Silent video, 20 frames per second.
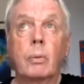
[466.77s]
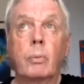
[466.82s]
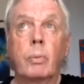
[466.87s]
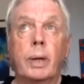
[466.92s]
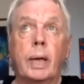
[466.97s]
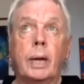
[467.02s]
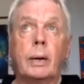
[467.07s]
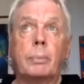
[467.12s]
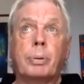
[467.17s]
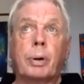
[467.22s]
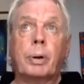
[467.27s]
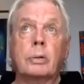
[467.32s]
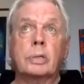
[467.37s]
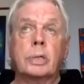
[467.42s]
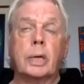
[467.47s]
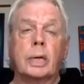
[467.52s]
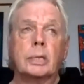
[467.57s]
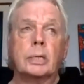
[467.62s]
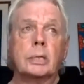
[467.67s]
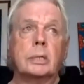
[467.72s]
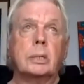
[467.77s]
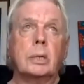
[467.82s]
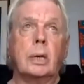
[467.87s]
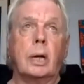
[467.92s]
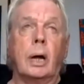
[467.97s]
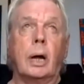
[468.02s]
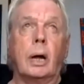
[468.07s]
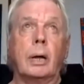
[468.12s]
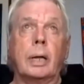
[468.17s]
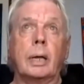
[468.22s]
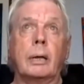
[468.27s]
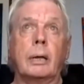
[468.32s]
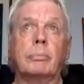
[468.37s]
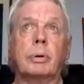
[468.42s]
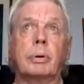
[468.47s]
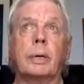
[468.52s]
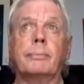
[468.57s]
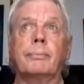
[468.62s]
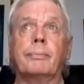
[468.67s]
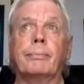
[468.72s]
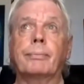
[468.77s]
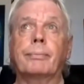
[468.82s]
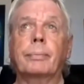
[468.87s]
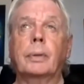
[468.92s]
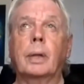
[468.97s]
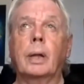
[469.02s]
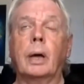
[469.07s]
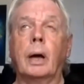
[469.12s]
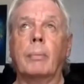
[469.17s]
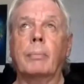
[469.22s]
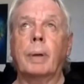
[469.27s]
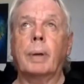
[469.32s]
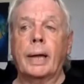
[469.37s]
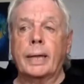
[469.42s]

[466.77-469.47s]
We had a protest uh, in Britain um,